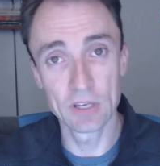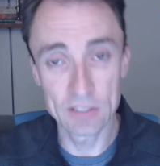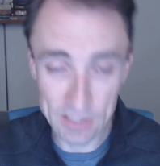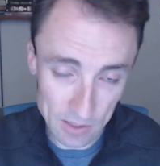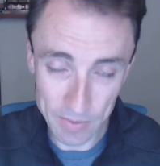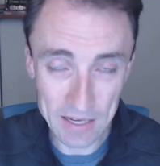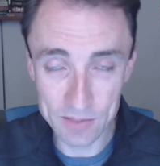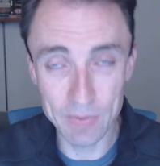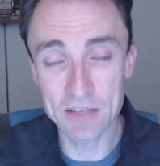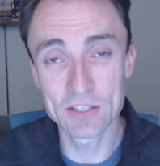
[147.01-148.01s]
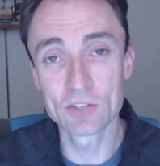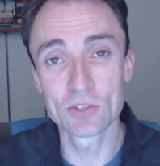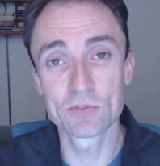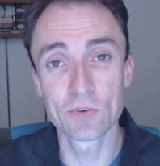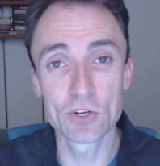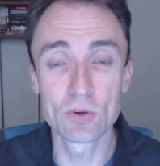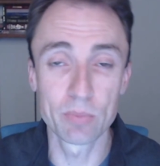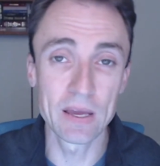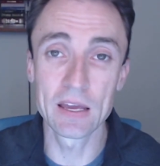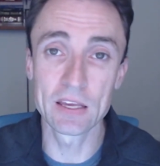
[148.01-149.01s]
It's in the bank's best interest for you to
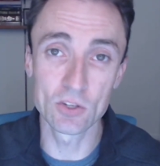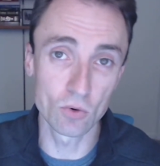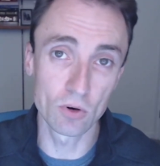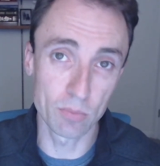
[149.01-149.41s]
pay your